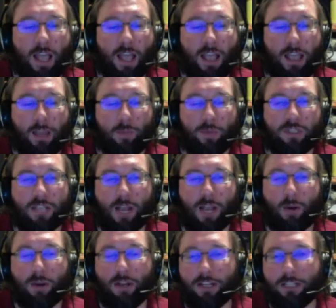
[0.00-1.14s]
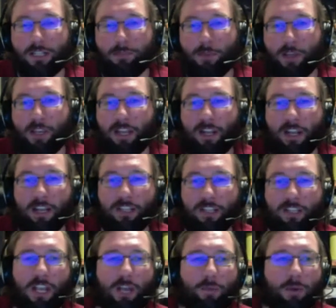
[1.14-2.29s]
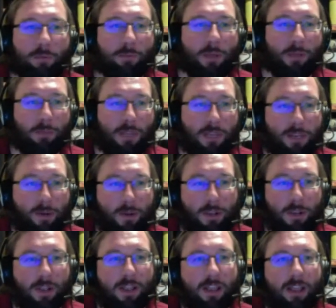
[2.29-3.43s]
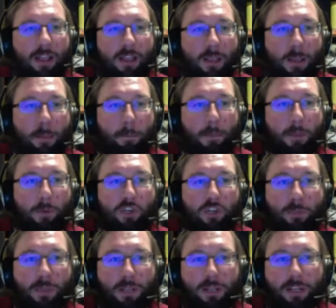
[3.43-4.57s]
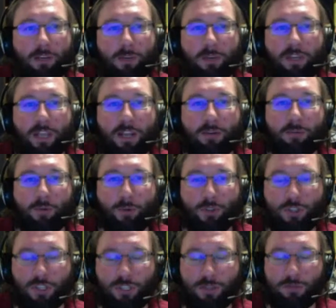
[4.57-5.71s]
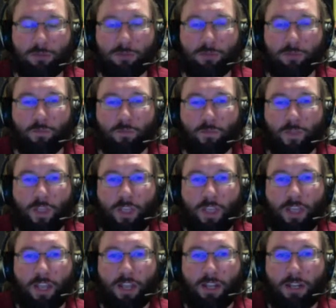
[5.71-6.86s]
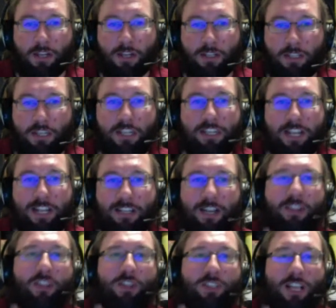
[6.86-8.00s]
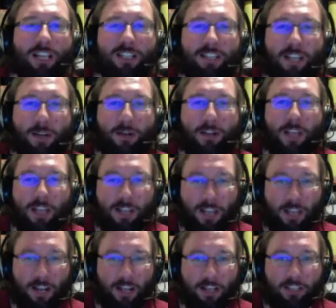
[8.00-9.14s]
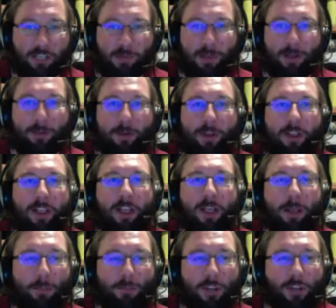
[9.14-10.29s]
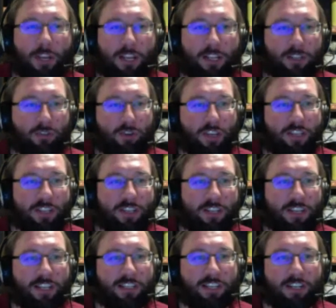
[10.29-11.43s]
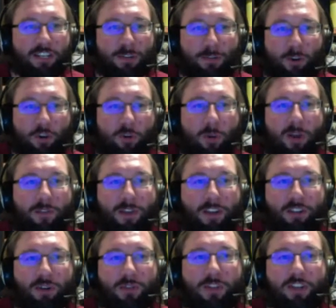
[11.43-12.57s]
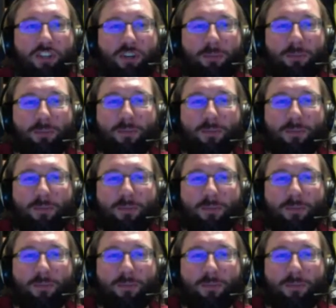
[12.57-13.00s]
It was outlined by Ken Hite and written by me, by which I mean Ken wrote this detailed and enthusiastic outline, and I somehow put his crazed ideas into the form of an actual adventure,